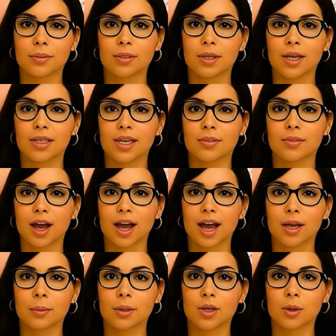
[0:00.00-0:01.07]
The
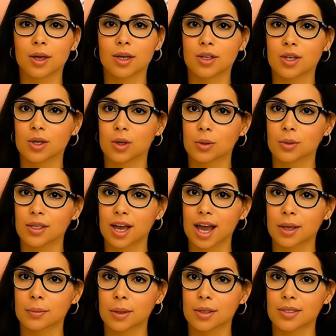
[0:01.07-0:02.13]
divide between Jews
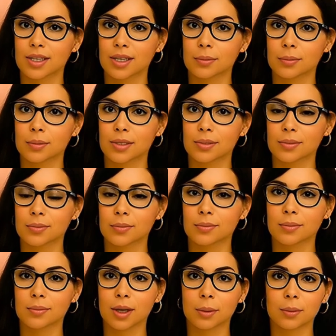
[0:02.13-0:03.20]
and Muslims,
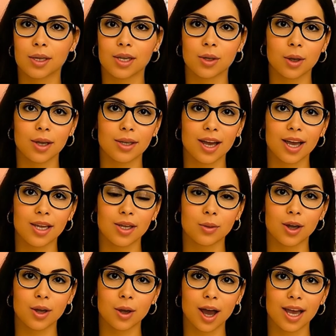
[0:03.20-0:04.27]
between
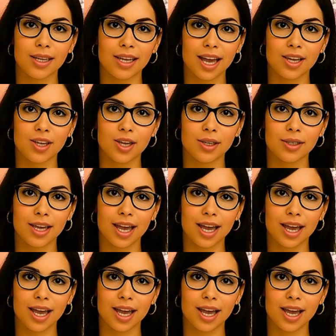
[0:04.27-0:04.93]
Israel and nations